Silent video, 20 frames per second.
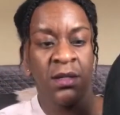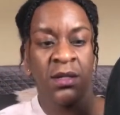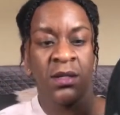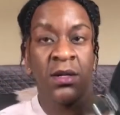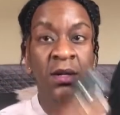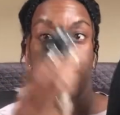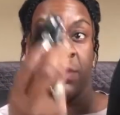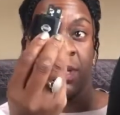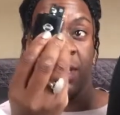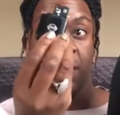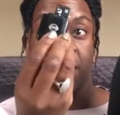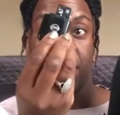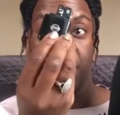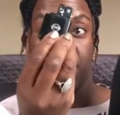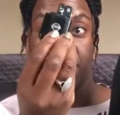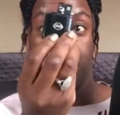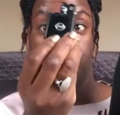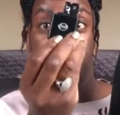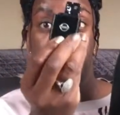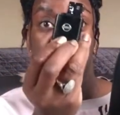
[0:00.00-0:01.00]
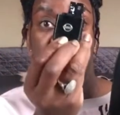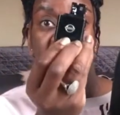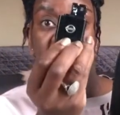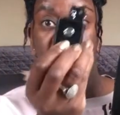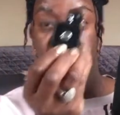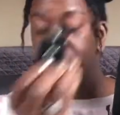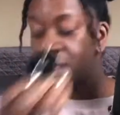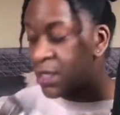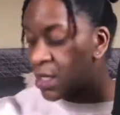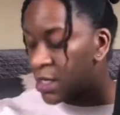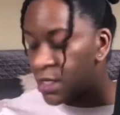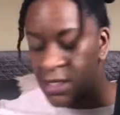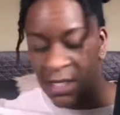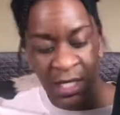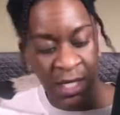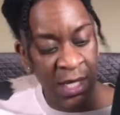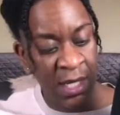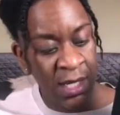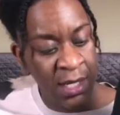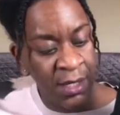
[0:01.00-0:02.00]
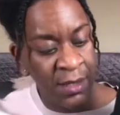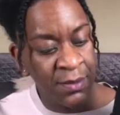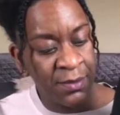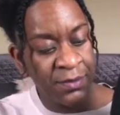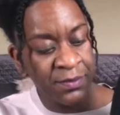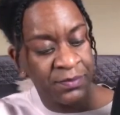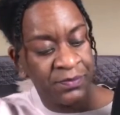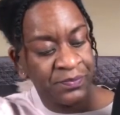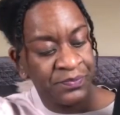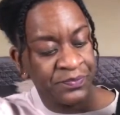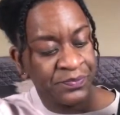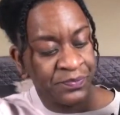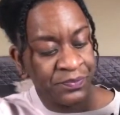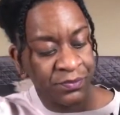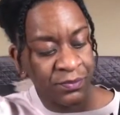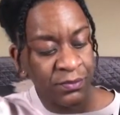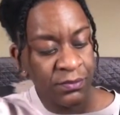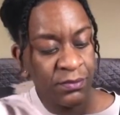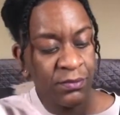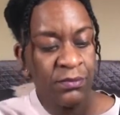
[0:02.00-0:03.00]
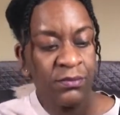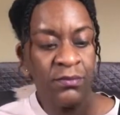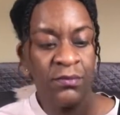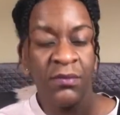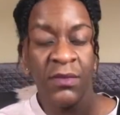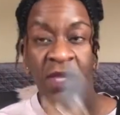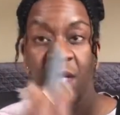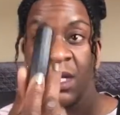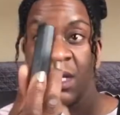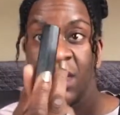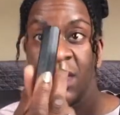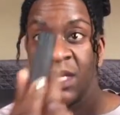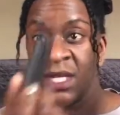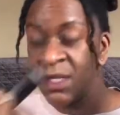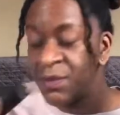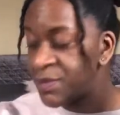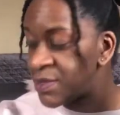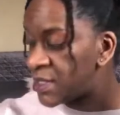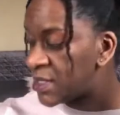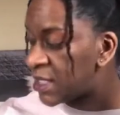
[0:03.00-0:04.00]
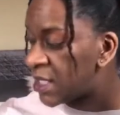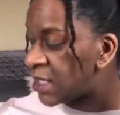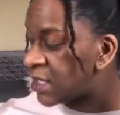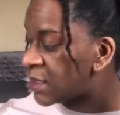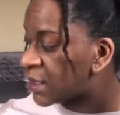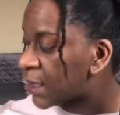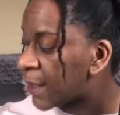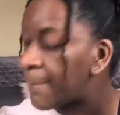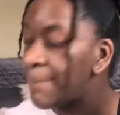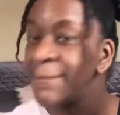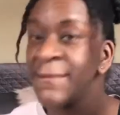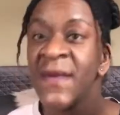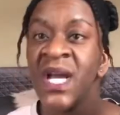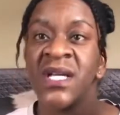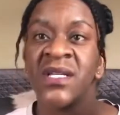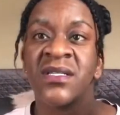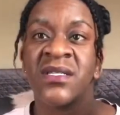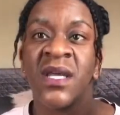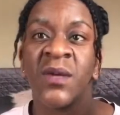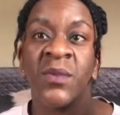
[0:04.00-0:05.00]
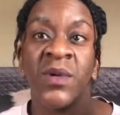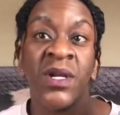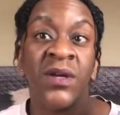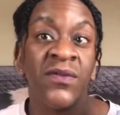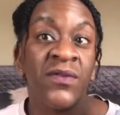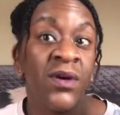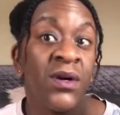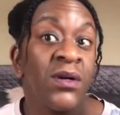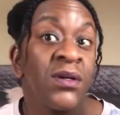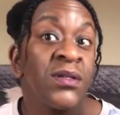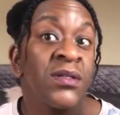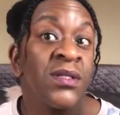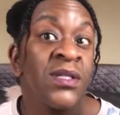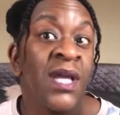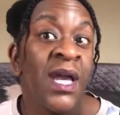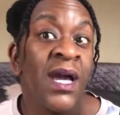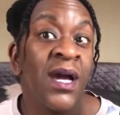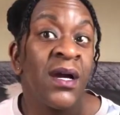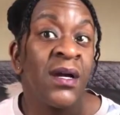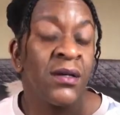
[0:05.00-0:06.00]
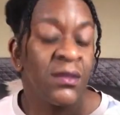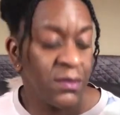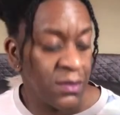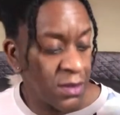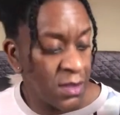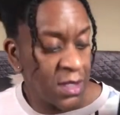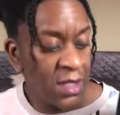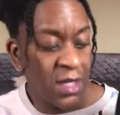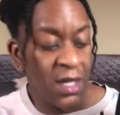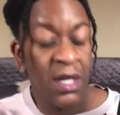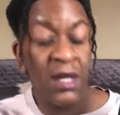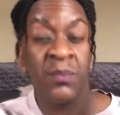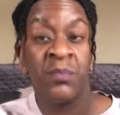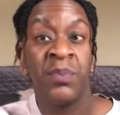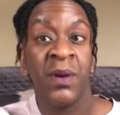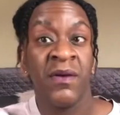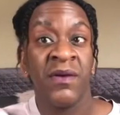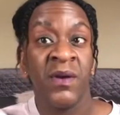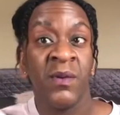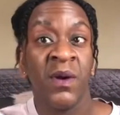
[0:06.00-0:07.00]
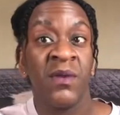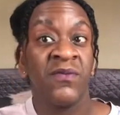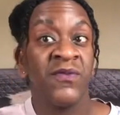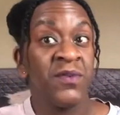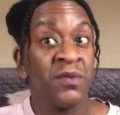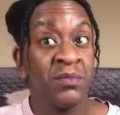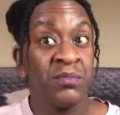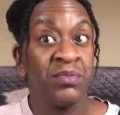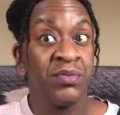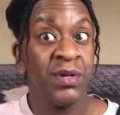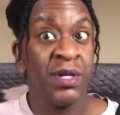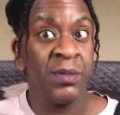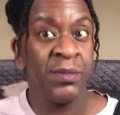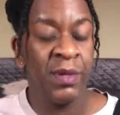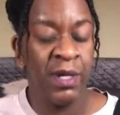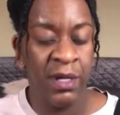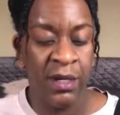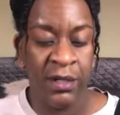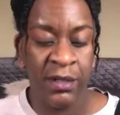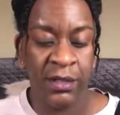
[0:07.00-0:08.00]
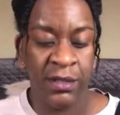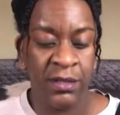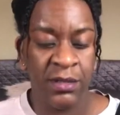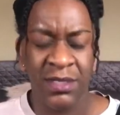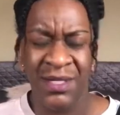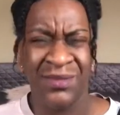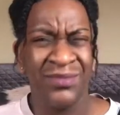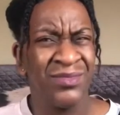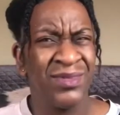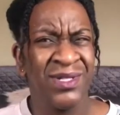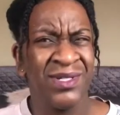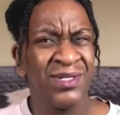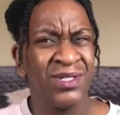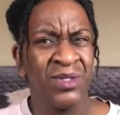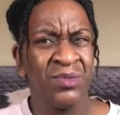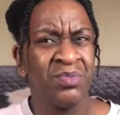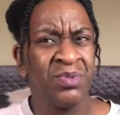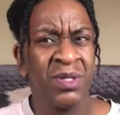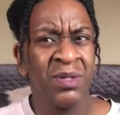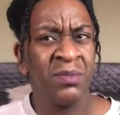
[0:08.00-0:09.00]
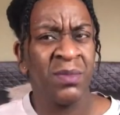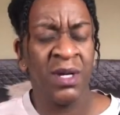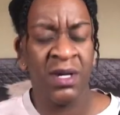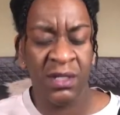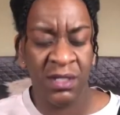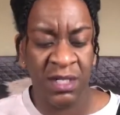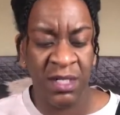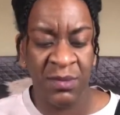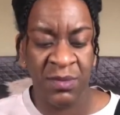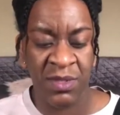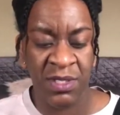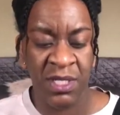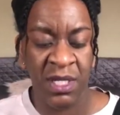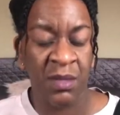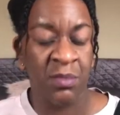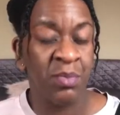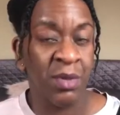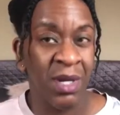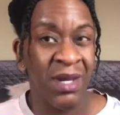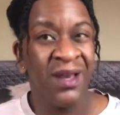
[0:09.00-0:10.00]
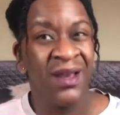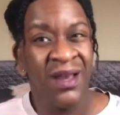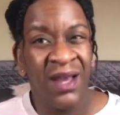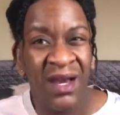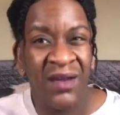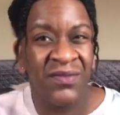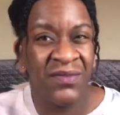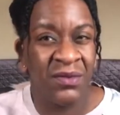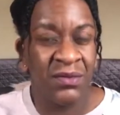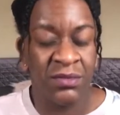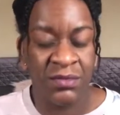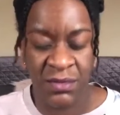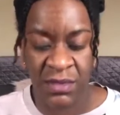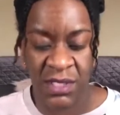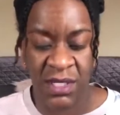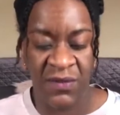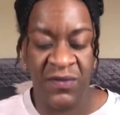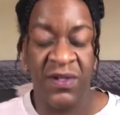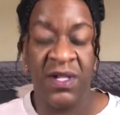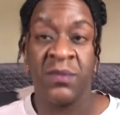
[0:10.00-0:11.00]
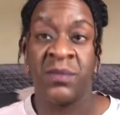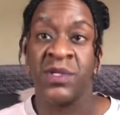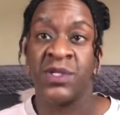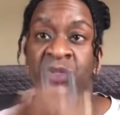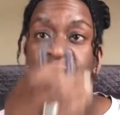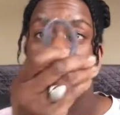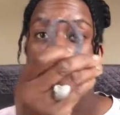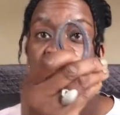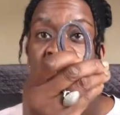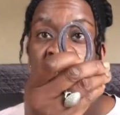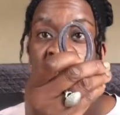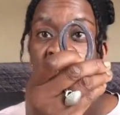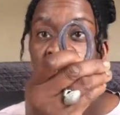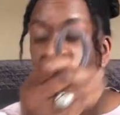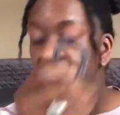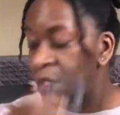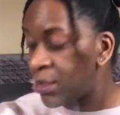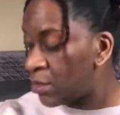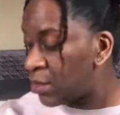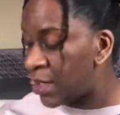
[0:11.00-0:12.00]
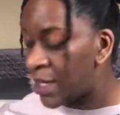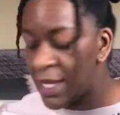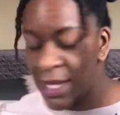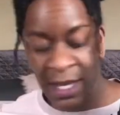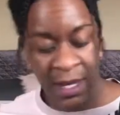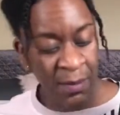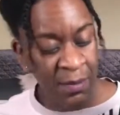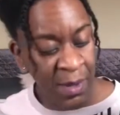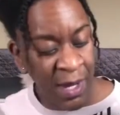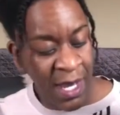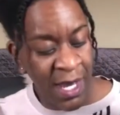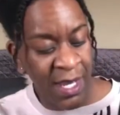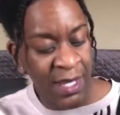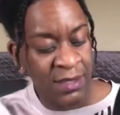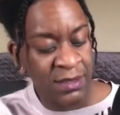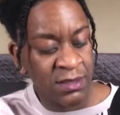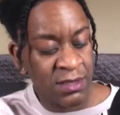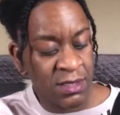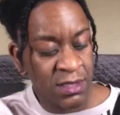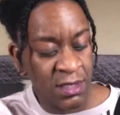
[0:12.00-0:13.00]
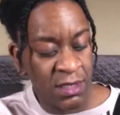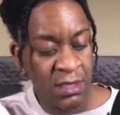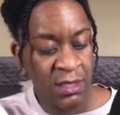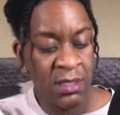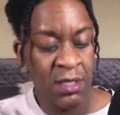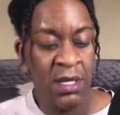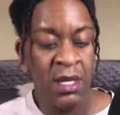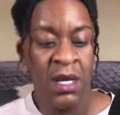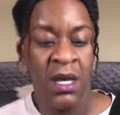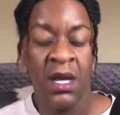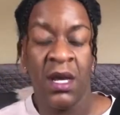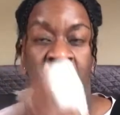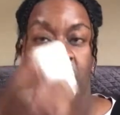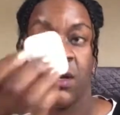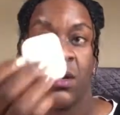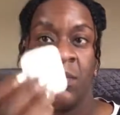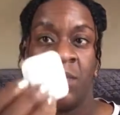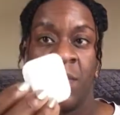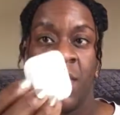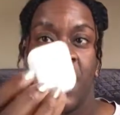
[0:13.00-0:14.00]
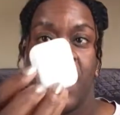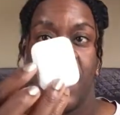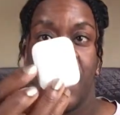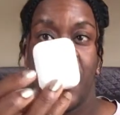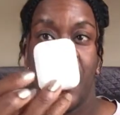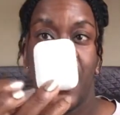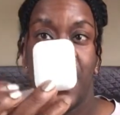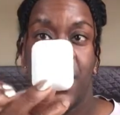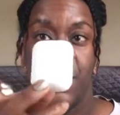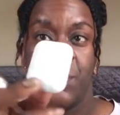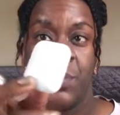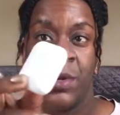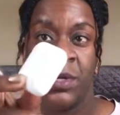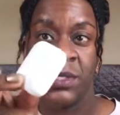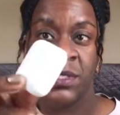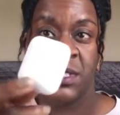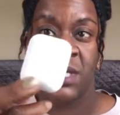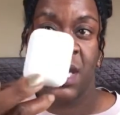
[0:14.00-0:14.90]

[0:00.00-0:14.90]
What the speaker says: got my busted car key, lipstick, same one I've got on now, a berry one from Primark. Don't really do Primark lipstick, but I thought, stuff it, let me try it. Got a hairband, I got my AirPods